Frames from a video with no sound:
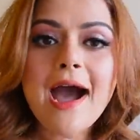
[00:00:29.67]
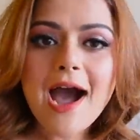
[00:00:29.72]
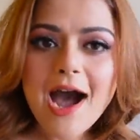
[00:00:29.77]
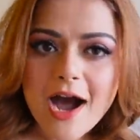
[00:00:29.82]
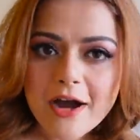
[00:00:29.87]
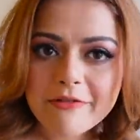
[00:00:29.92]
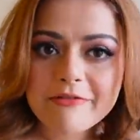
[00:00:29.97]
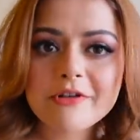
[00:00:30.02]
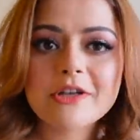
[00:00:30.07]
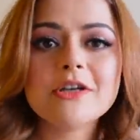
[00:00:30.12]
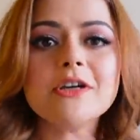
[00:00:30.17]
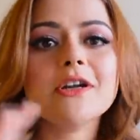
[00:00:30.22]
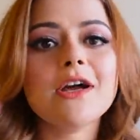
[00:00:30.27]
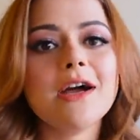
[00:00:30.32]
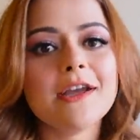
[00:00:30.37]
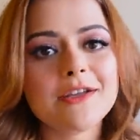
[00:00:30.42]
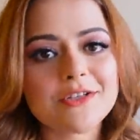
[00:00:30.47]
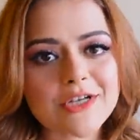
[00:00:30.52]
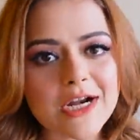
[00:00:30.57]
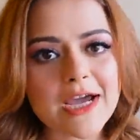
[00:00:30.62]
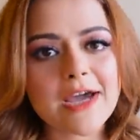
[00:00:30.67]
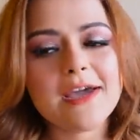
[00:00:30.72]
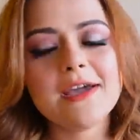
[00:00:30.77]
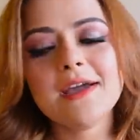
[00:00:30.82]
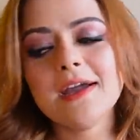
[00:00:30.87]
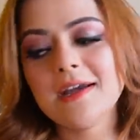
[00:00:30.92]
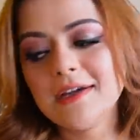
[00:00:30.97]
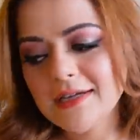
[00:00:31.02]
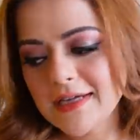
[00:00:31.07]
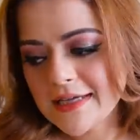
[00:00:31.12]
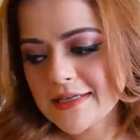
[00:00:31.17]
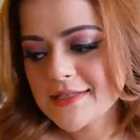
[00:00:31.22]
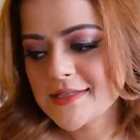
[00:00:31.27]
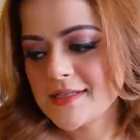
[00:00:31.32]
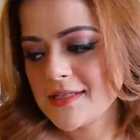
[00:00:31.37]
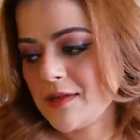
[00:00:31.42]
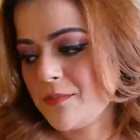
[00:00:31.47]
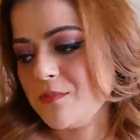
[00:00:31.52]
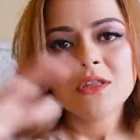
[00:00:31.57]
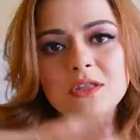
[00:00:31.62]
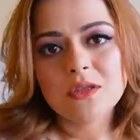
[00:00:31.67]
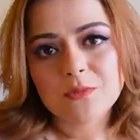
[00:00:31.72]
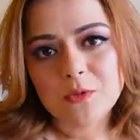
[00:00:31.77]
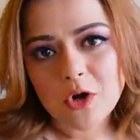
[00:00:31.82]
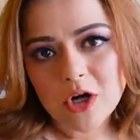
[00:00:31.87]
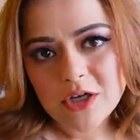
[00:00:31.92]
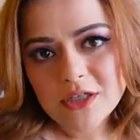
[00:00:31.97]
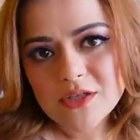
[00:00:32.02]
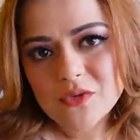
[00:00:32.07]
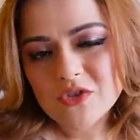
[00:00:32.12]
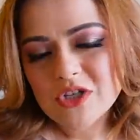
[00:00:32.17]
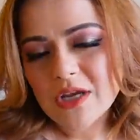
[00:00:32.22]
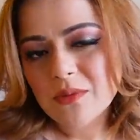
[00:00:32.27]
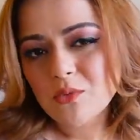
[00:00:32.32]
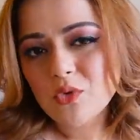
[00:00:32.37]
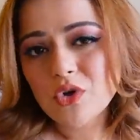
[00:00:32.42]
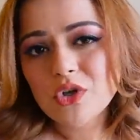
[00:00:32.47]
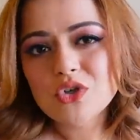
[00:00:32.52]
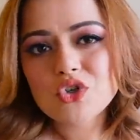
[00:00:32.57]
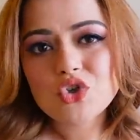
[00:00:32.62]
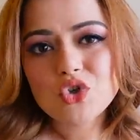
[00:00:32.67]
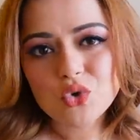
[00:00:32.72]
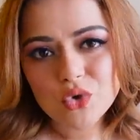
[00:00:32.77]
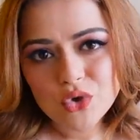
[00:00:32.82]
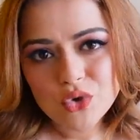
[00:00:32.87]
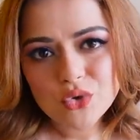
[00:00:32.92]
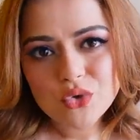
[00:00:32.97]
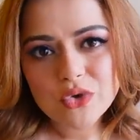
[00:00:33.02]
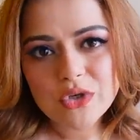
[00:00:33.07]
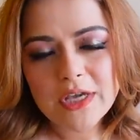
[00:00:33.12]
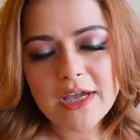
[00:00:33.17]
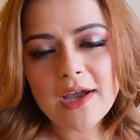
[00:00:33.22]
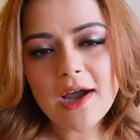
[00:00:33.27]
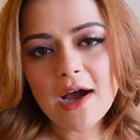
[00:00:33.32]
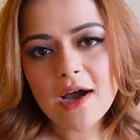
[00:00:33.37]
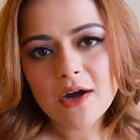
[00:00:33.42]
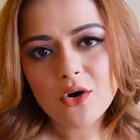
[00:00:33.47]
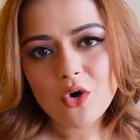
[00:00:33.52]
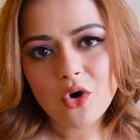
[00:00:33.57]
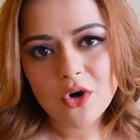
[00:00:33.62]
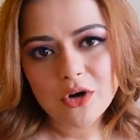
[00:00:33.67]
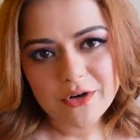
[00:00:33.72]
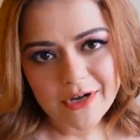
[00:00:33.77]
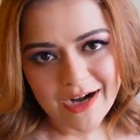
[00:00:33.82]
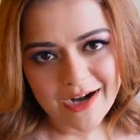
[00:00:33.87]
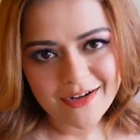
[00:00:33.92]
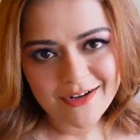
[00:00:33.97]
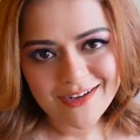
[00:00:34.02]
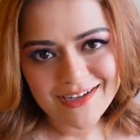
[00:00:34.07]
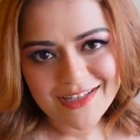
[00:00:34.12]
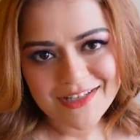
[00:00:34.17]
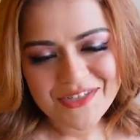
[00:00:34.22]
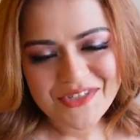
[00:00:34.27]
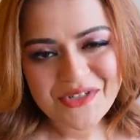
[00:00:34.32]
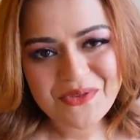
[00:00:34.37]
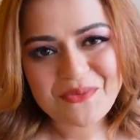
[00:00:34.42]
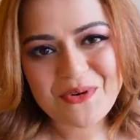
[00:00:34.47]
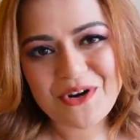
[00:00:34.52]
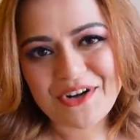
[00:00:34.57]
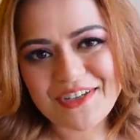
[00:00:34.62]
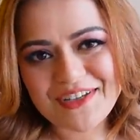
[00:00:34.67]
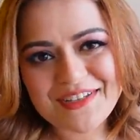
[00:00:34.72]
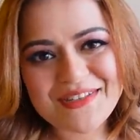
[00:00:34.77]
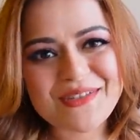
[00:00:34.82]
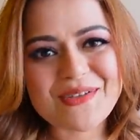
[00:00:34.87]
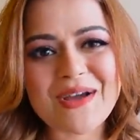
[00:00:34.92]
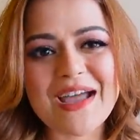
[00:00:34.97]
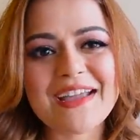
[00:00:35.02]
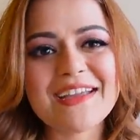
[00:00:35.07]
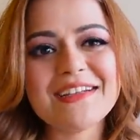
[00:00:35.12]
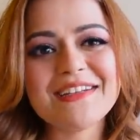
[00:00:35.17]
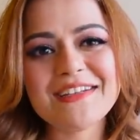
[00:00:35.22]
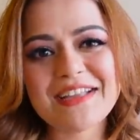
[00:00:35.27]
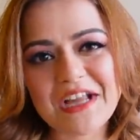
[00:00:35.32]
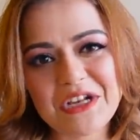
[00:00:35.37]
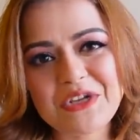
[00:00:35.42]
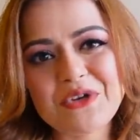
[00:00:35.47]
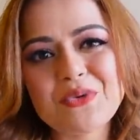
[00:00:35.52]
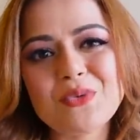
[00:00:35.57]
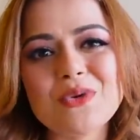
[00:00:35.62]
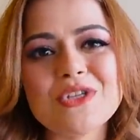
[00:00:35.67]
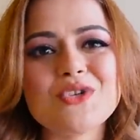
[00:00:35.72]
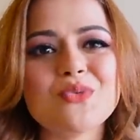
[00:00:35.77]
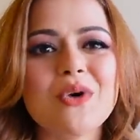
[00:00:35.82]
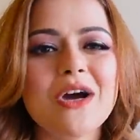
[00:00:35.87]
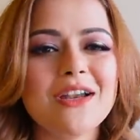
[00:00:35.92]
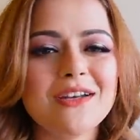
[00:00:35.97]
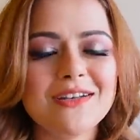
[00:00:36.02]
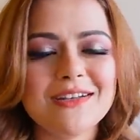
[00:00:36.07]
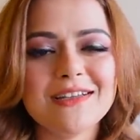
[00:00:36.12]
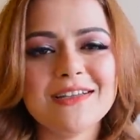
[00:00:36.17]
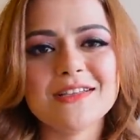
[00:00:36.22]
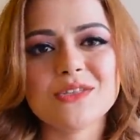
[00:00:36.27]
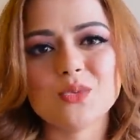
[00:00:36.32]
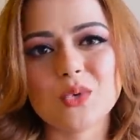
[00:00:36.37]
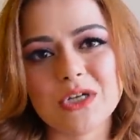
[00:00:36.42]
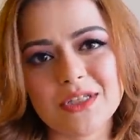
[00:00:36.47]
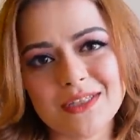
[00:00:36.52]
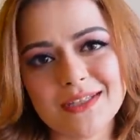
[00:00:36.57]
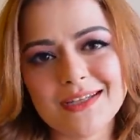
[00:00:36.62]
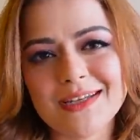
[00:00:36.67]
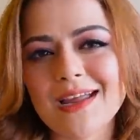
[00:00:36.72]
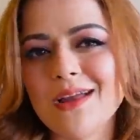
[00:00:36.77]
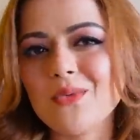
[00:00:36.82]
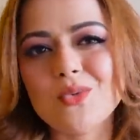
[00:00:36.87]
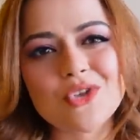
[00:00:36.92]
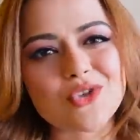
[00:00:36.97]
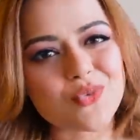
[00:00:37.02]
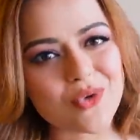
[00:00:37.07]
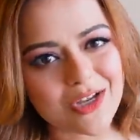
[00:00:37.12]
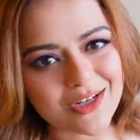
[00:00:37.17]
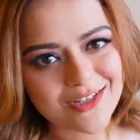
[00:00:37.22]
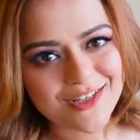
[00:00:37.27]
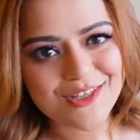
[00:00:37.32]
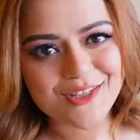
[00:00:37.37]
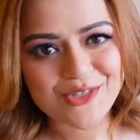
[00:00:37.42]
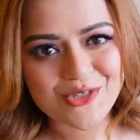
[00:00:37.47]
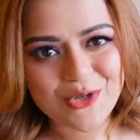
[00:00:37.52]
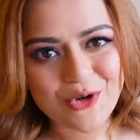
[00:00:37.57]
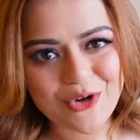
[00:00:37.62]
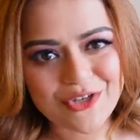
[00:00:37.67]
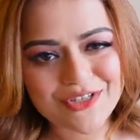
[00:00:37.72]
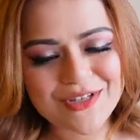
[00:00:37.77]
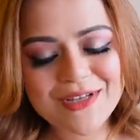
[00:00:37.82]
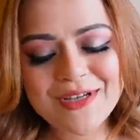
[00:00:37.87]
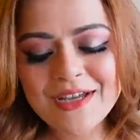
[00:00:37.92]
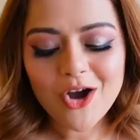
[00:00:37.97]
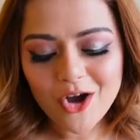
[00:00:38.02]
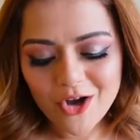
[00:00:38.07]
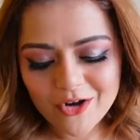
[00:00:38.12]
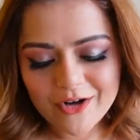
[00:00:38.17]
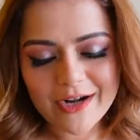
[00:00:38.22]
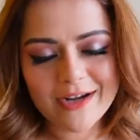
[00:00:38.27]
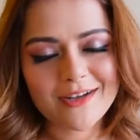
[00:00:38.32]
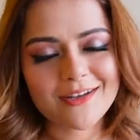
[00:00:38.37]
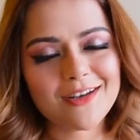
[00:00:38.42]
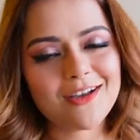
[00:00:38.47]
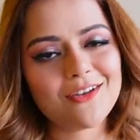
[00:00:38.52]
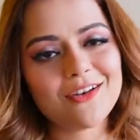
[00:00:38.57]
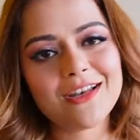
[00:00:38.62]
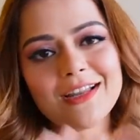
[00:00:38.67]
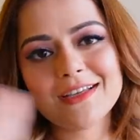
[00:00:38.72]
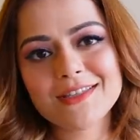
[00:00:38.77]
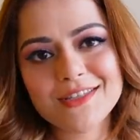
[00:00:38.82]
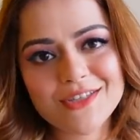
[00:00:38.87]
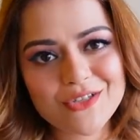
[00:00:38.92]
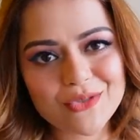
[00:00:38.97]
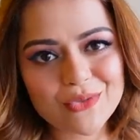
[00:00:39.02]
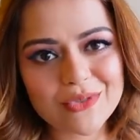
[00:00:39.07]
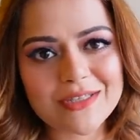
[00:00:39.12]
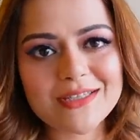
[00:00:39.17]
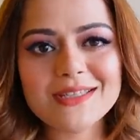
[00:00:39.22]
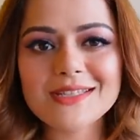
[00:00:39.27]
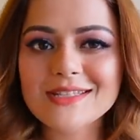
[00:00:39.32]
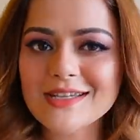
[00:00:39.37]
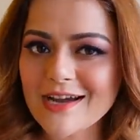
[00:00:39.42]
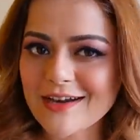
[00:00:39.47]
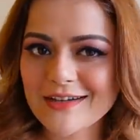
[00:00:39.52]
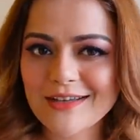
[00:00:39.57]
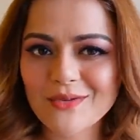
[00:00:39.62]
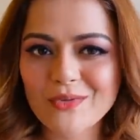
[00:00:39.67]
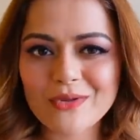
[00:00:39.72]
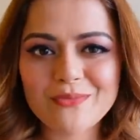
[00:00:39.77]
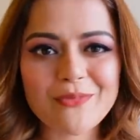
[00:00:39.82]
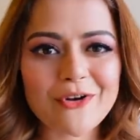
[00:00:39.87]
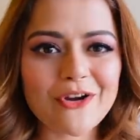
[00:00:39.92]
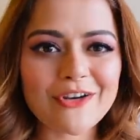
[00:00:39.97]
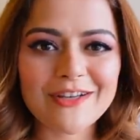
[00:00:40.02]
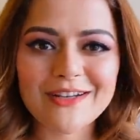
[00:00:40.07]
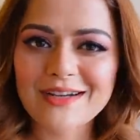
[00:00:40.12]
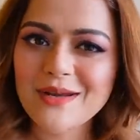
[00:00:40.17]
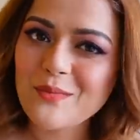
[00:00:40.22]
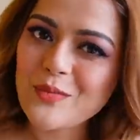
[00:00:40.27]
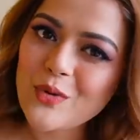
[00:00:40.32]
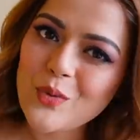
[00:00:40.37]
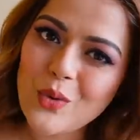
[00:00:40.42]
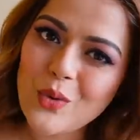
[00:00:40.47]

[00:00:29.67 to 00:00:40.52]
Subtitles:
after I try and test them. The products which I'm going to show you today are all tried and tested products, so I can tell you which one is worth it and which one is not. All right, now let's do this, starting with product number